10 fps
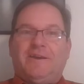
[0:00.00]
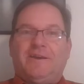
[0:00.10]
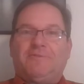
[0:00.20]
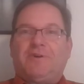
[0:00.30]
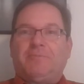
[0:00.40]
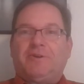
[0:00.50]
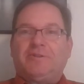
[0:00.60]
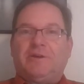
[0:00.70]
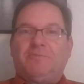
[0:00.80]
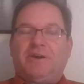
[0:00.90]
And if I'm an
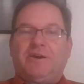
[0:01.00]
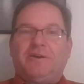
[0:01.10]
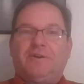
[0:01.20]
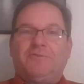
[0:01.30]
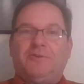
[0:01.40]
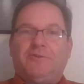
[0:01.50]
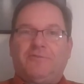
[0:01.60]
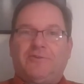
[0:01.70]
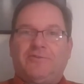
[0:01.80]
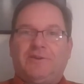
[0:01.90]
alumni of a
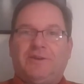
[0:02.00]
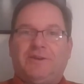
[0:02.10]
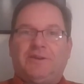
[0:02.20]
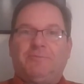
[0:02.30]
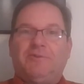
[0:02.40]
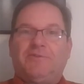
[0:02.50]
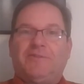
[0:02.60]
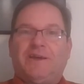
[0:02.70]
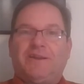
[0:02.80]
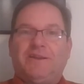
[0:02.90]
university and I'm using
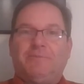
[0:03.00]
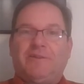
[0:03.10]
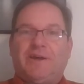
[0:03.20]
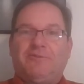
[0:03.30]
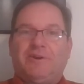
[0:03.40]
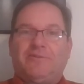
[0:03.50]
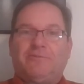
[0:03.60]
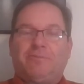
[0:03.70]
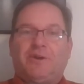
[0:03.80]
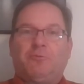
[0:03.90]
that email
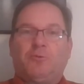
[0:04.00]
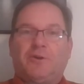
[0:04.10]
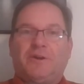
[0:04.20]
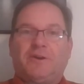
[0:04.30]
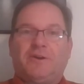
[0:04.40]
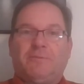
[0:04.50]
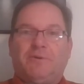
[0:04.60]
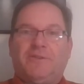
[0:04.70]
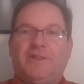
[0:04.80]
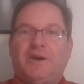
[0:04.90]
address, but I work at a
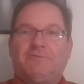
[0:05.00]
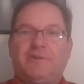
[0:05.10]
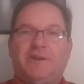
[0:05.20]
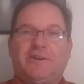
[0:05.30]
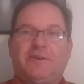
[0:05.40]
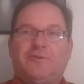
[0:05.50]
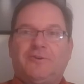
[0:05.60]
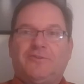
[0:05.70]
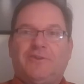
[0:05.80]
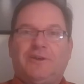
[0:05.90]
company not related at
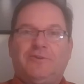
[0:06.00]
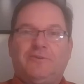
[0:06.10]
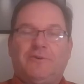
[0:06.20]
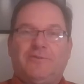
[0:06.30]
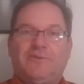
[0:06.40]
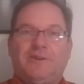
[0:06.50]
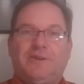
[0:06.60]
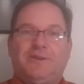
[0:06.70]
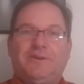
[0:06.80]
all to that university,